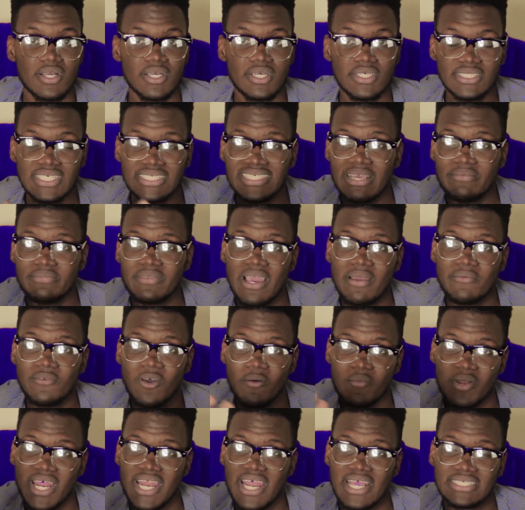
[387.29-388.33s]
So same time,
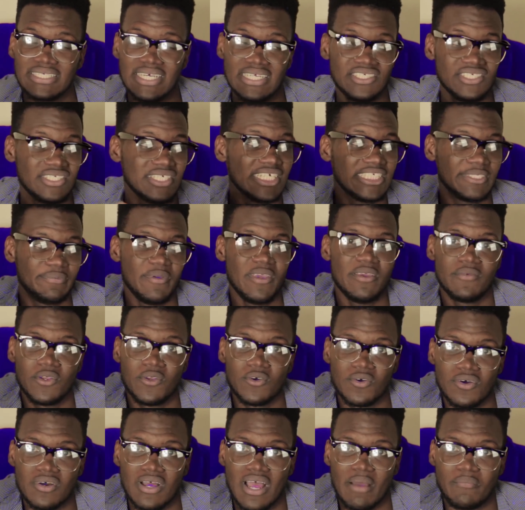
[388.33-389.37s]
normally I said, Jesus P, you
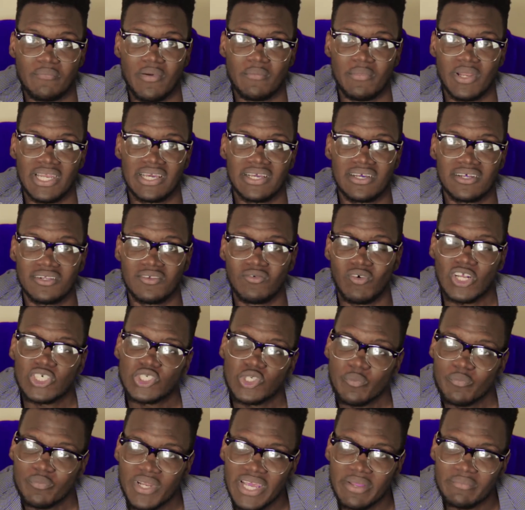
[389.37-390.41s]
know, I probably like a
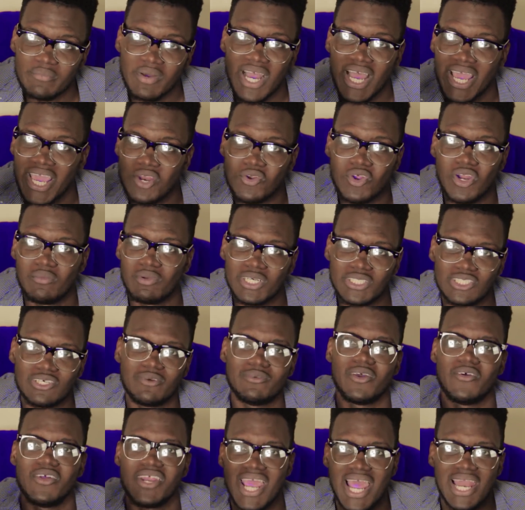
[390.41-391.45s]
wash up plate because you know them look
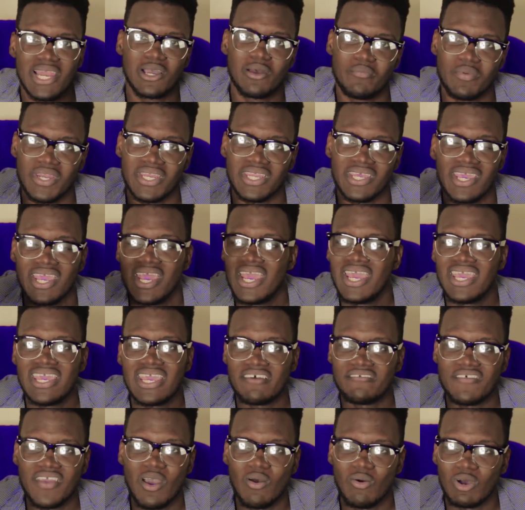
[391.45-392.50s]
something when you look up in it, you
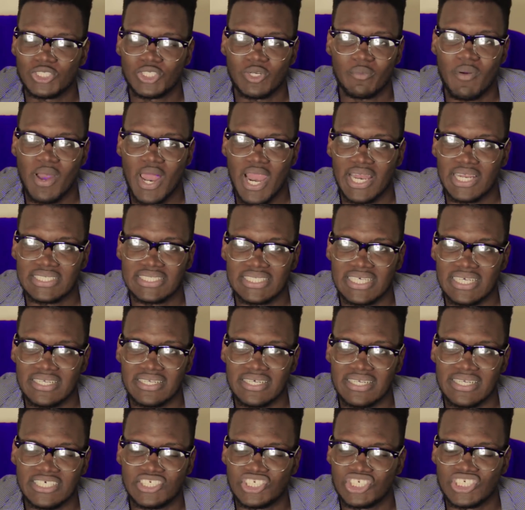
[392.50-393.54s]
have to wash up all of the sink,
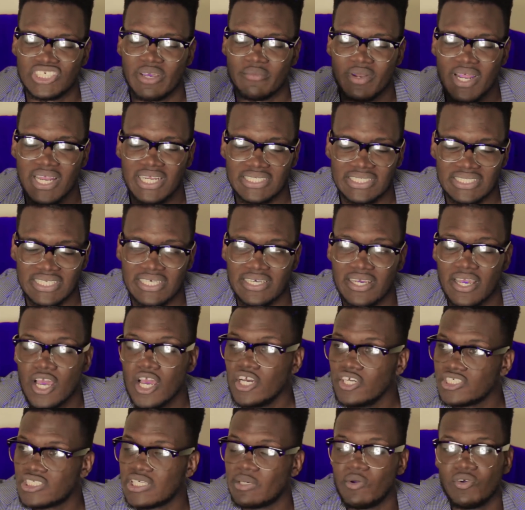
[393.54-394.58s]
the dishes them in the sink.
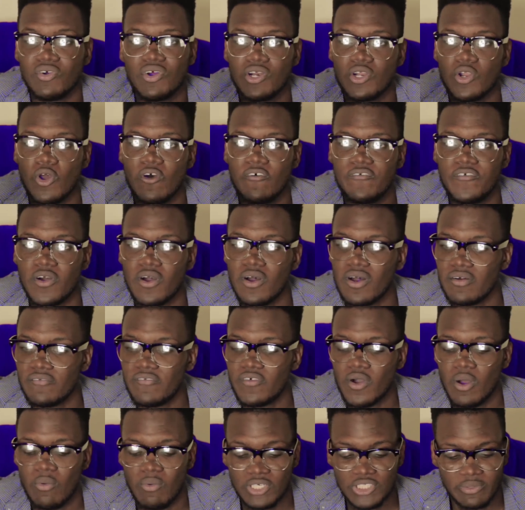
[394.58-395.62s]
So I run now for go
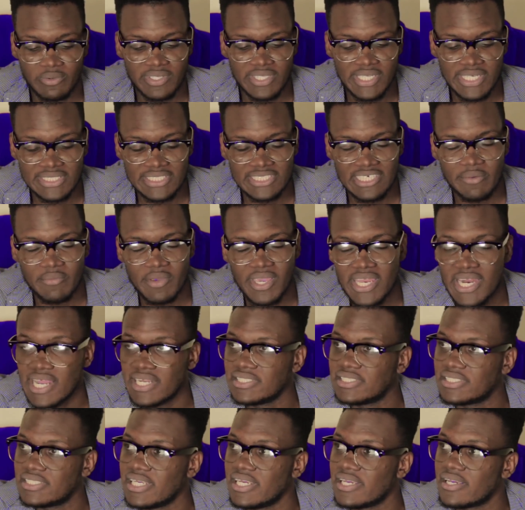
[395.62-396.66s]
wash up the things them in
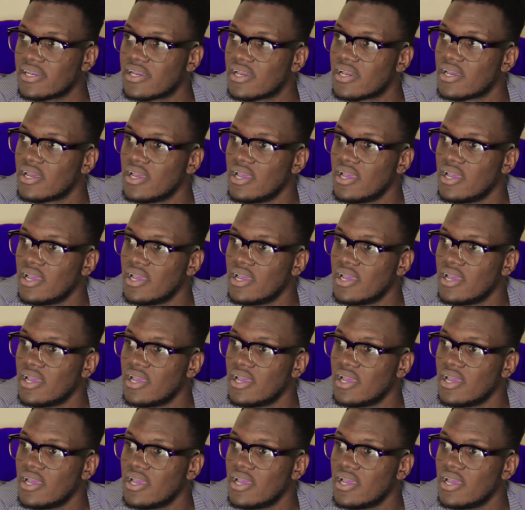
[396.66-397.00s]
the sink.